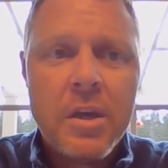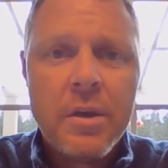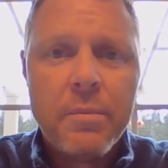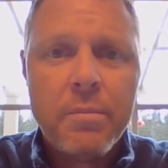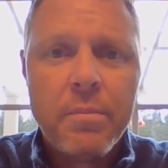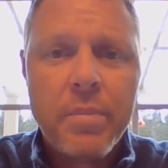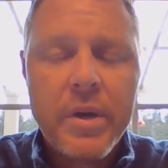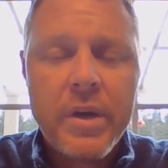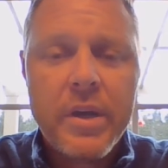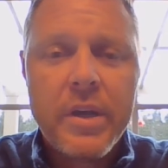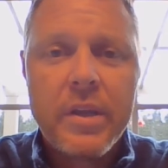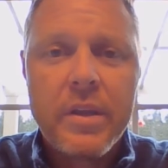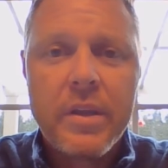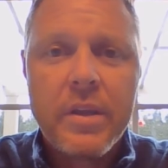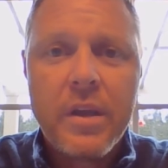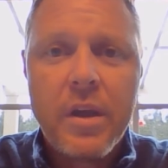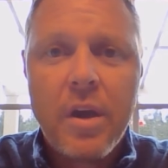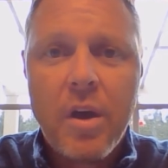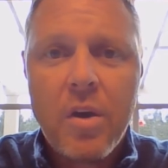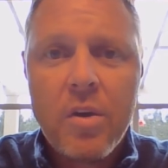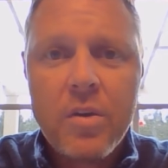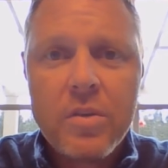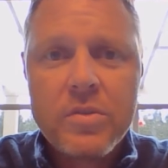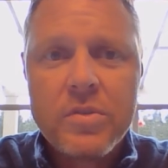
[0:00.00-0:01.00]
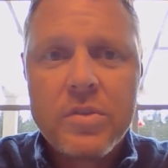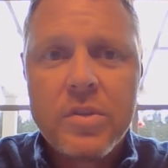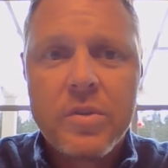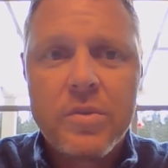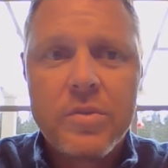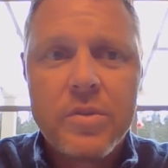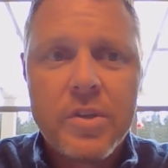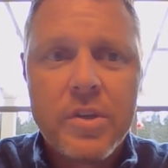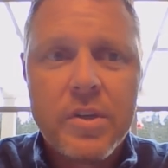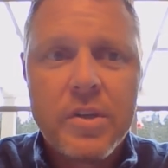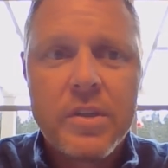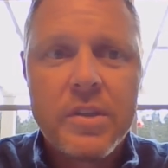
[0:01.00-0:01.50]
But also
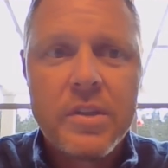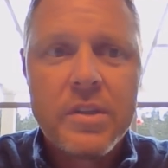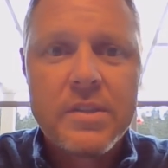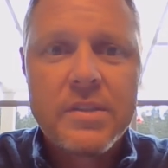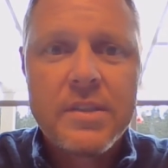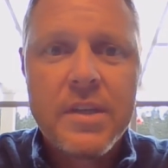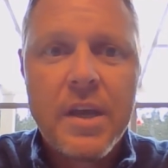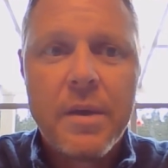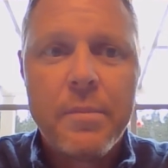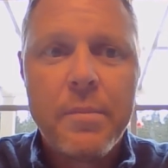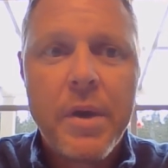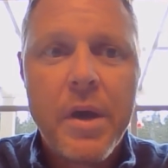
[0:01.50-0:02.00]
during this time,